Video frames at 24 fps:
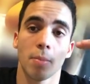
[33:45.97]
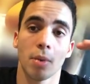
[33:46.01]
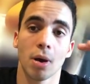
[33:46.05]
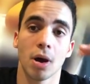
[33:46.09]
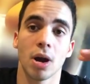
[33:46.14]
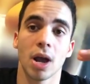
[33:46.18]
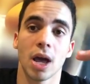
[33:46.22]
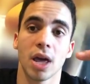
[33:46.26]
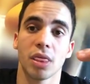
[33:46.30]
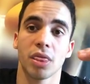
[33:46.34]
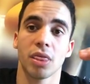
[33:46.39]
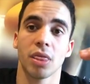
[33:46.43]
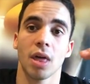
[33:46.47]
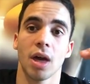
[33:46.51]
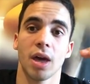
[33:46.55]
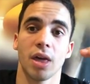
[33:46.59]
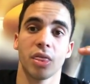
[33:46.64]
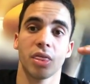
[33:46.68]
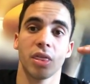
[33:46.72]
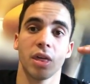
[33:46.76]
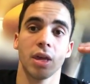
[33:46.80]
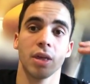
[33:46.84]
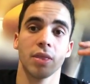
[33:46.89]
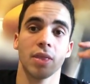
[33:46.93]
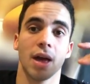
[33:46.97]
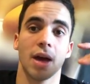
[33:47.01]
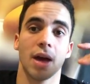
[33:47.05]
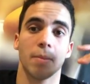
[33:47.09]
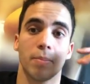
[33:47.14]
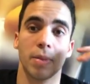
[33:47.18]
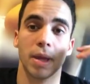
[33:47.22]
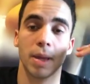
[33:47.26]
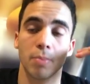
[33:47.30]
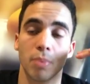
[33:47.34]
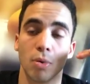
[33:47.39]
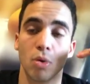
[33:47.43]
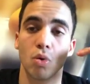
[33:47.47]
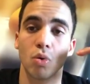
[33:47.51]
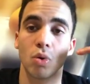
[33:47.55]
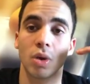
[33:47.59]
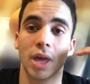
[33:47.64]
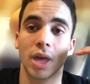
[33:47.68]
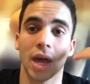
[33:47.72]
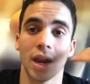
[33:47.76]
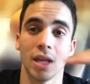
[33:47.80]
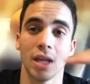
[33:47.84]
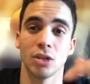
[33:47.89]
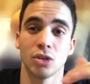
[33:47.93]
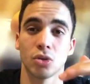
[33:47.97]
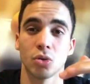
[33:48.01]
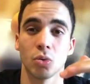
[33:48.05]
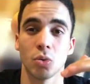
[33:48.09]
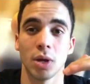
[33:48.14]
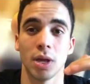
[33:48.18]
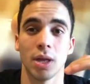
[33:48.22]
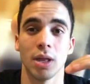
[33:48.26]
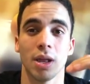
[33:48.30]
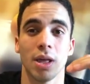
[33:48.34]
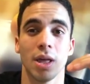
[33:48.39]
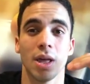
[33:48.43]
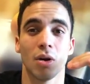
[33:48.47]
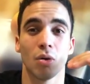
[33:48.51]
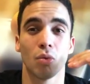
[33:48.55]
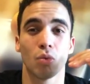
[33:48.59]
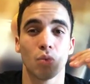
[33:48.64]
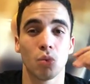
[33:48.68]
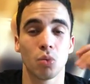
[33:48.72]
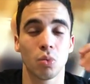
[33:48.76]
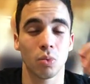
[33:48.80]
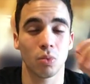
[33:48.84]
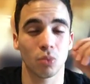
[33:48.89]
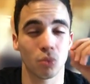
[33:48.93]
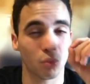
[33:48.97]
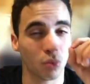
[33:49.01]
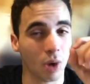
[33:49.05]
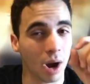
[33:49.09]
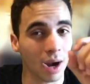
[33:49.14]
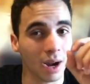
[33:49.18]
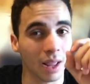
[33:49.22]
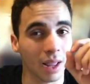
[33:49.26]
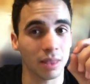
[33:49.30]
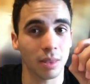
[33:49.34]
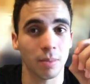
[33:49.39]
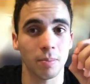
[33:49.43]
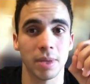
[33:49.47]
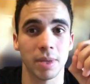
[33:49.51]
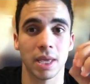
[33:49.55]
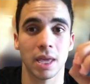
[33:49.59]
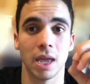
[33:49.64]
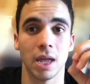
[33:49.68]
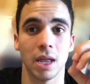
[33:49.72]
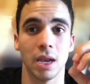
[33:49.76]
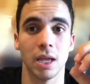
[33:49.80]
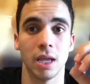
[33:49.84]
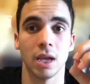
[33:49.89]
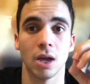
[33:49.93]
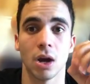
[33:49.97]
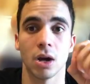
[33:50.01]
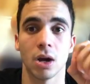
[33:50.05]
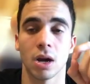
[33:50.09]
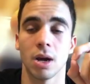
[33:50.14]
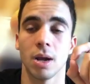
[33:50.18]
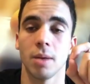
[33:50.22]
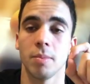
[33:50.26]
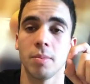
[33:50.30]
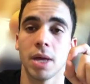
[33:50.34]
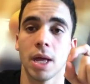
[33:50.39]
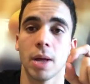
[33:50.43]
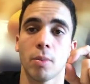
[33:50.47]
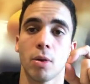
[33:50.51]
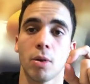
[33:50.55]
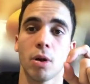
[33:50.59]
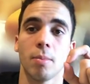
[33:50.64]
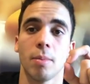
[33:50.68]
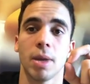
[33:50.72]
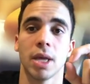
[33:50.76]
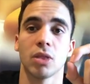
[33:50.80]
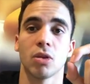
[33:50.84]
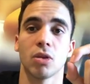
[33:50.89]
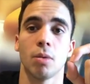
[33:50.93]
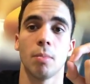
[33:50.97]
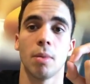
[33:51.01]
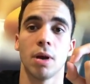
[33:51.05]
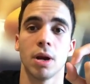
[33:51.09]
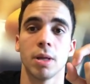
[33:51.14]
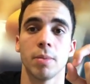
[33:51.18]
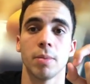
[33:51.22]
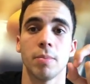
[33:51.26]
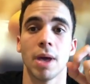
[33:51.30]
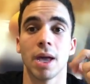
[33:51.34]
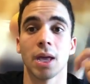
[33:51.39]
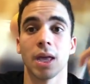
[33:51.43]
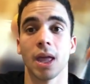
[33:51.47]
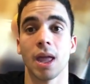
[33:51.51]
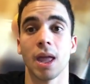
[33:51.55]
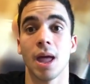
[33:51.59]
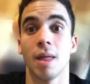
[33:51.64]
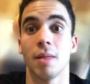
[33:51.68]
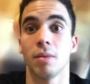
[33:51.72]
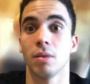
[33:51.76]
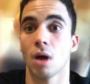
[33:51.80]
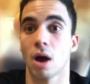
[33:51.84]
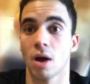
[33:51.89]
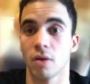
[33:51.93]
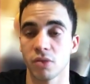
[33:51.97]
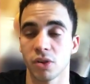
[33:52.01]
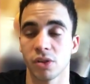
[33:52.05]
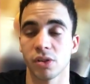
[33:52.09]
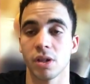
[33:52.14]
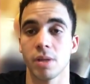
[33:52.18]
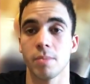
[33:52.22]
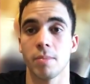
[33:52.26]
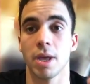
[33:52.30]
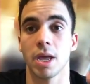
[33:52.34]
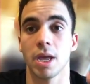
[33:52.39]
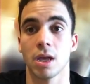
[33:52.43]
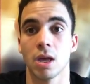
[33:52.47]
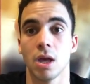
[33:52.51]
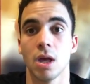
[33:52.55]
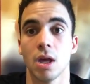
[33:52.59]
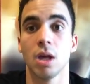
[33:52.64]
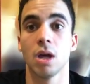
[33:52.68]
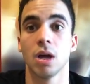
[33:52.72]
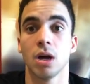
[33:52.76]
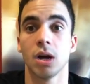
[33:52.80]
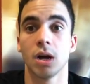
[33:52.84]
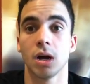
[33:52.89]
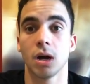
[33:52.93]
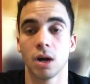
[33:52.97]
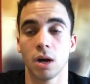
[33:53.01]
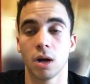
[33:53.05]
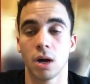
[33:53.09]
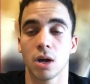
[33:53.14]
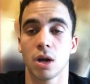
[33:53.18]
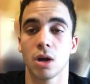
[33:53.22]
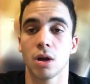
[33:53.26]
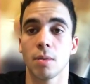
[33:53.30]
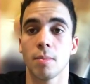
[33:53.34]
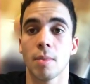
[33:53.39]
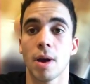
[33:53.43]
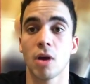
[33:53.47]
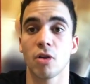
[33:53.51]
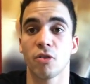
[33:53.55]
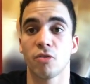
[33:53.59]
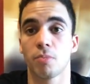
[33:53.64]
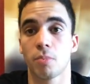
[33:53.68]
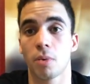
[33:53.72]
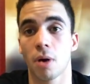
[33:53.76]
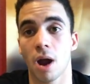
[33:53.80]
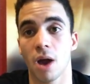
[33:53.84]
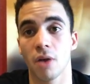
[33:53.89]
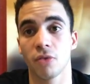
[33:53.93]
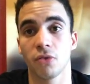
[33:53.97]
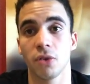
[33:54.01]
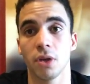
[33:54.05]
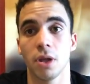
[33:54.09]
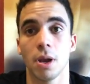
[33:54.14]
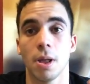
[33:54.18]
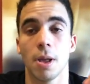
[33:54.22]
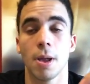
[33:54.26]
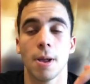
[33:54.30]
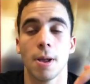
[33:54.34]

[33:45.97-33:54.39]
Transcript: But I think that people who get into it right at the beginning are gonna be able to make their money back and obviously make a good amount of profit.